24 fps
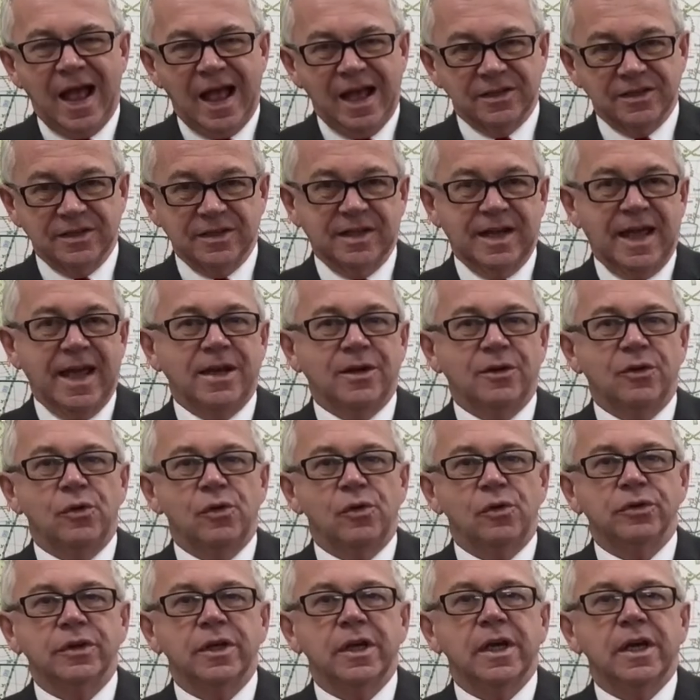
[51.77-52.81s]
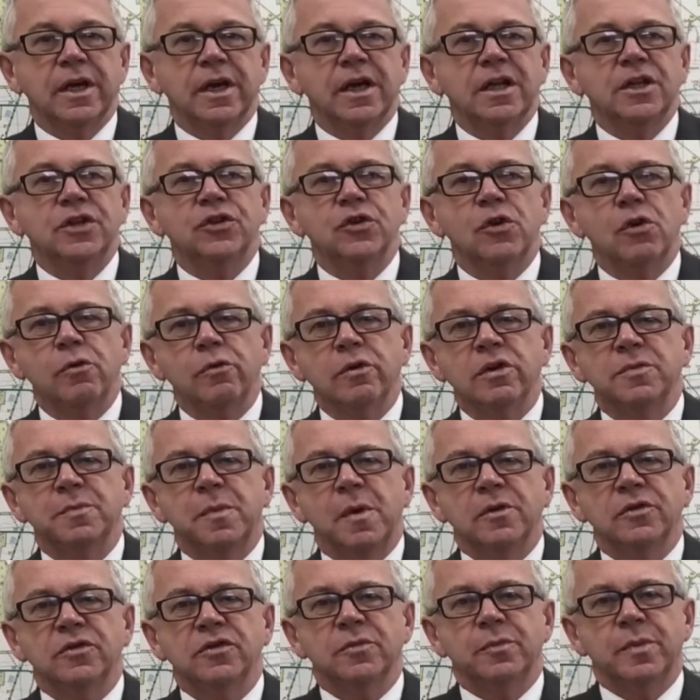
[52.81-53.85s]
As a landlord, it's your
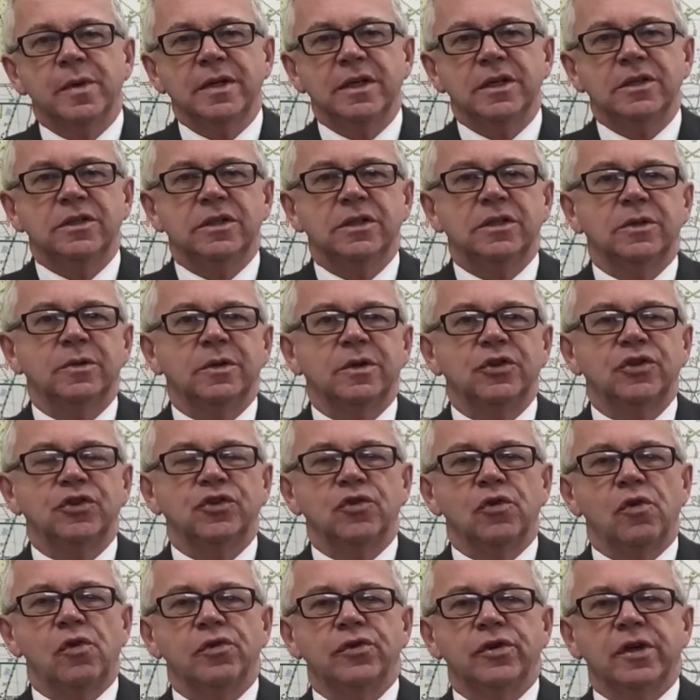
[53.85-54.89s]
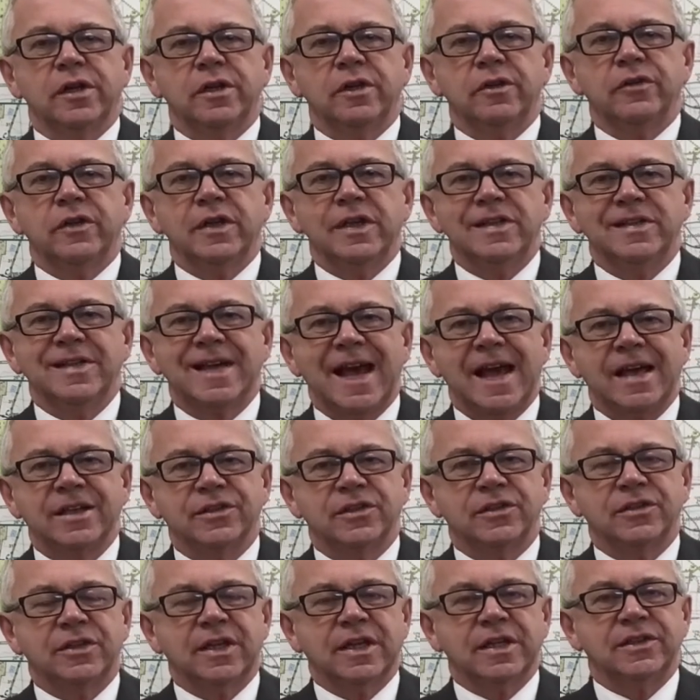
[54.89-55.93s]
responsibility to ensure none of these
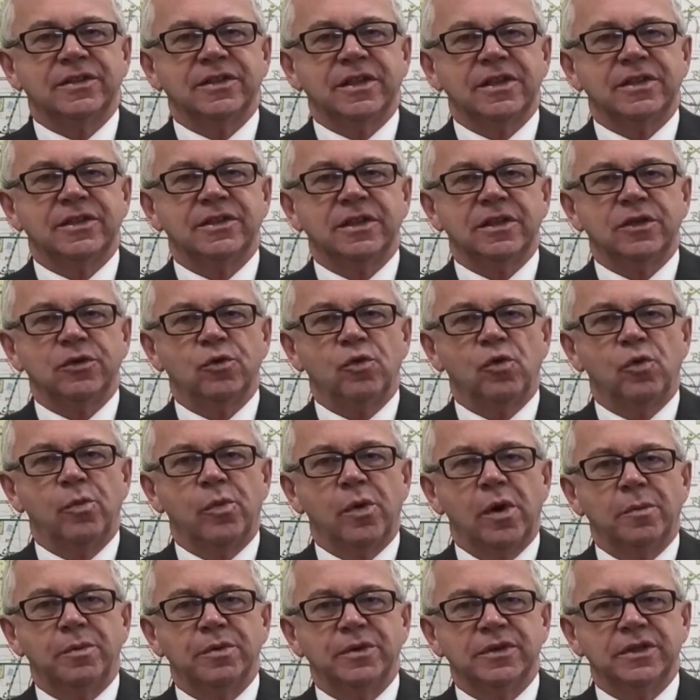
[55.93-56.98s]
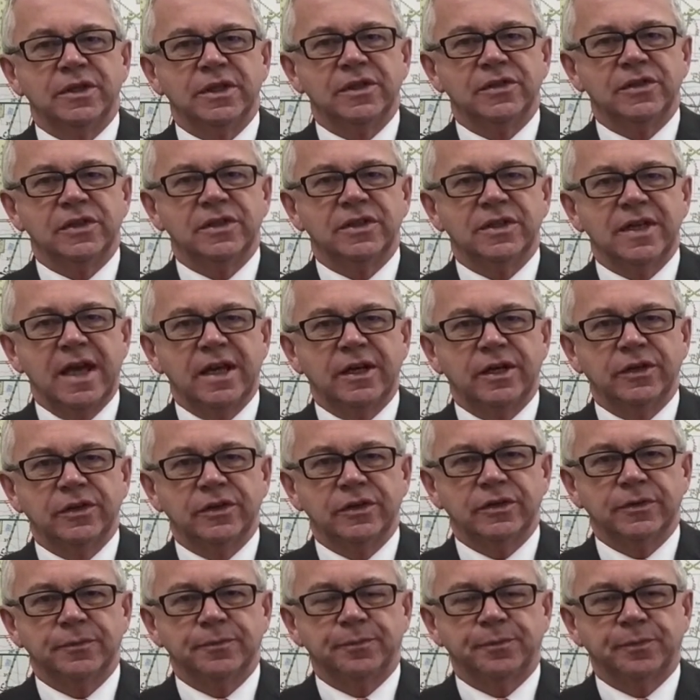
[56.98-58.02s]
hazards exist in your property as a
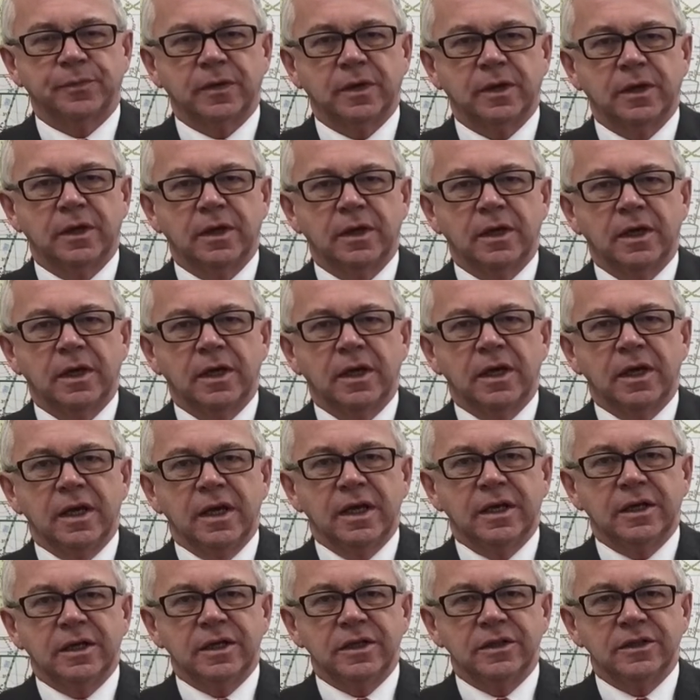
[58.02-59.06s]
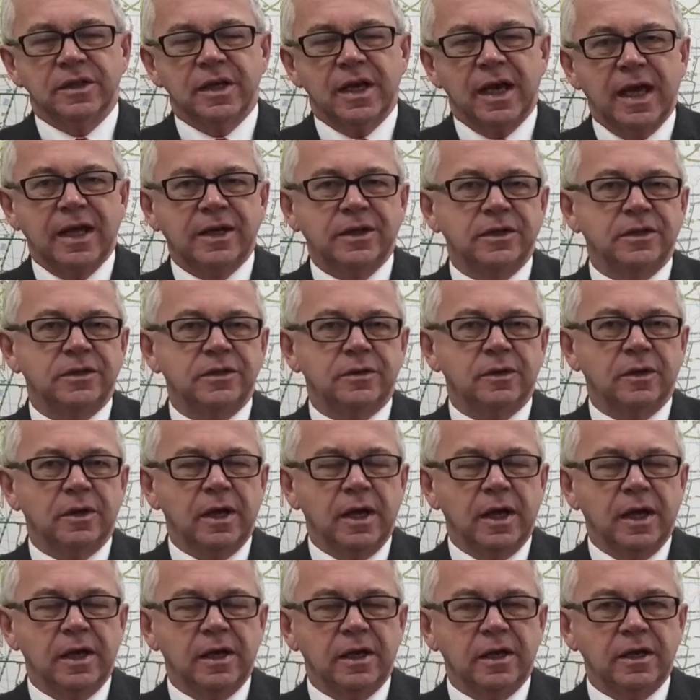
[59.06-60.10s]
tenant.
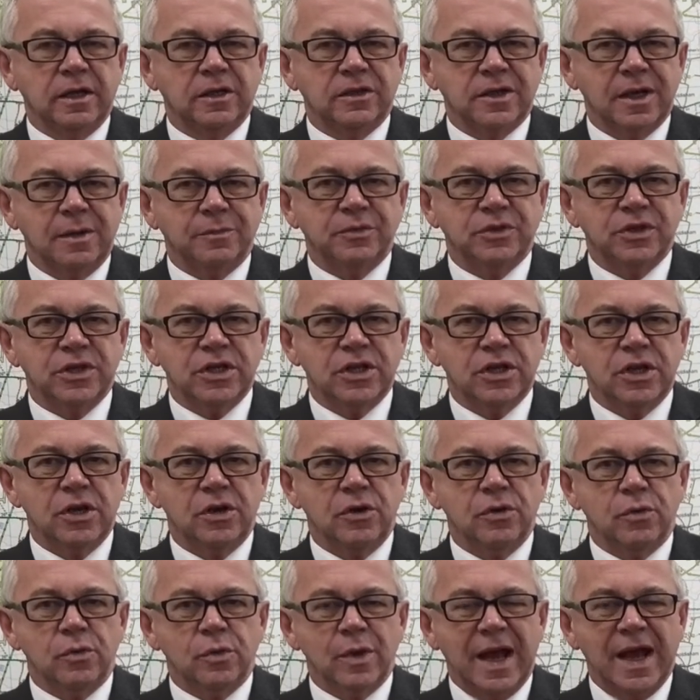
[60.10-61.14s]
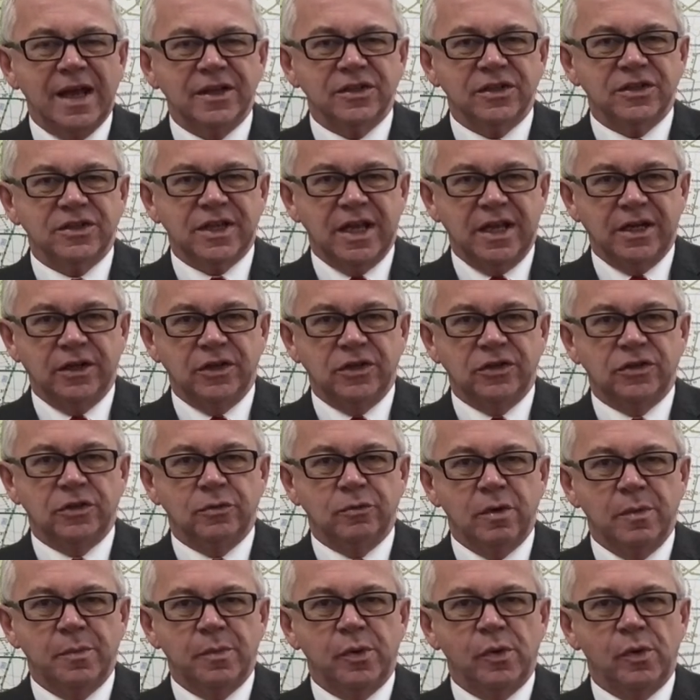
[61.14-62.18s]
It's up to you as a tenant to
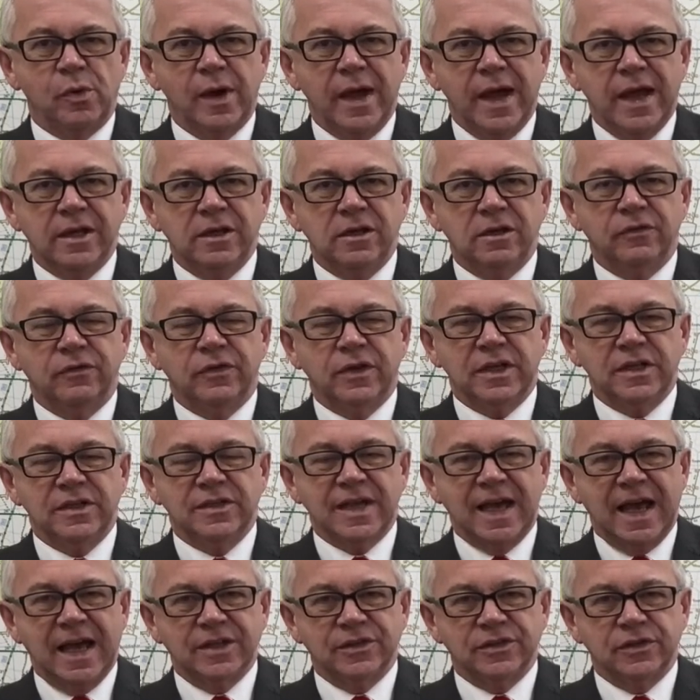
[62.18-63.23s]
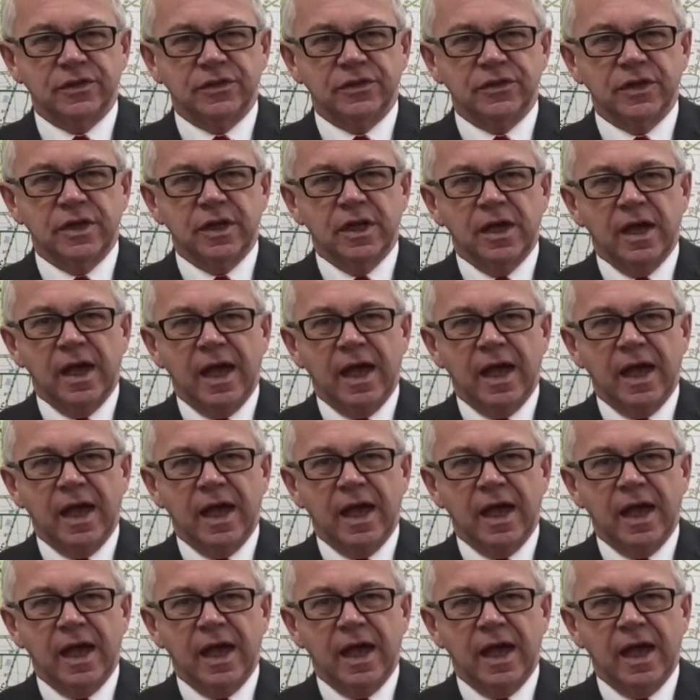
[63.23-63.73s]
report any of these hazards